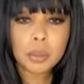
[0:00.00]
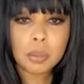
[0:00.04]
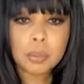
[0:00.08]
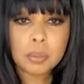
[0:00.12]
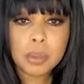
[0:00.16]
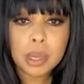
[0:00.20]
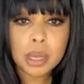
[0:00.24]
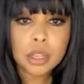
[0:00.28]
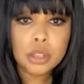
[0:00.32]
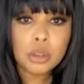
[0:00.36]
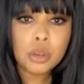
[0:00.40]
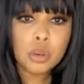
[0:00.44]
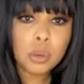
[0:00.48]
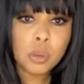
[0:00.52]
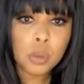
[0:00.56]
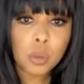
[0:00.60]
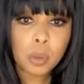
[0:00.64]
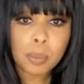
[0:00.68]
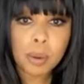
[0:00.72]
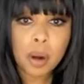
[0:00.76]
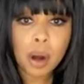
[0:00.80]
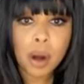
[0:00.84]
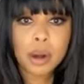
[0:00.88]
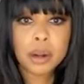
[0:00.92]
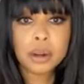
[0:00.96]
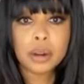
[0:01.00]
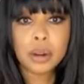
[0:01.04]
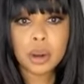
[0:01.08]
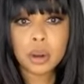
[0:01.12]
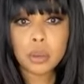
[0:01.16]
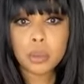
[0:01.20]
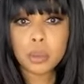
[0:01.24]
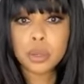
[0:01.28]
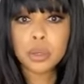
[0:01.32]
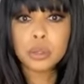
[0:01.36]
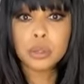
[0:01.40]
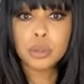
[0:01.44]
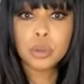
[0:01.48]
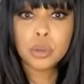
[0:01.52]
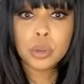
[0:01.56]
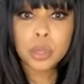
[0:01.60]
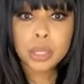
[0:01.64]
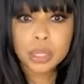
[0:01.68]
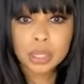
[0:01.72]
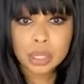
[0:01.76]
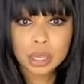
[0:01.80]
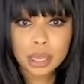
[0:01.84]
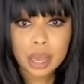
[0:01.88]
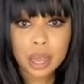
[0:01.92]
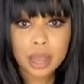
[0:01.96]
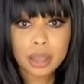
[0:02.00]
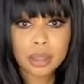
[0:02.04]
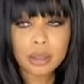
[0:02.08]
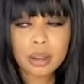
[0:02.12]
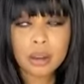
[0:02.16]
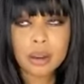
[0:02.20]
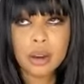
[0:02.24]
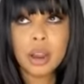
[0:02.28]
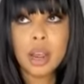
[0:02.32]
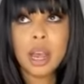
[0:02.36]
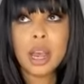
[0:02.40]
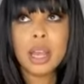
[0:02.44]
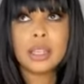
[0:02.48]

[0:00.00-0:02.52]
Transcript: Me and you will partner and we'll do it together.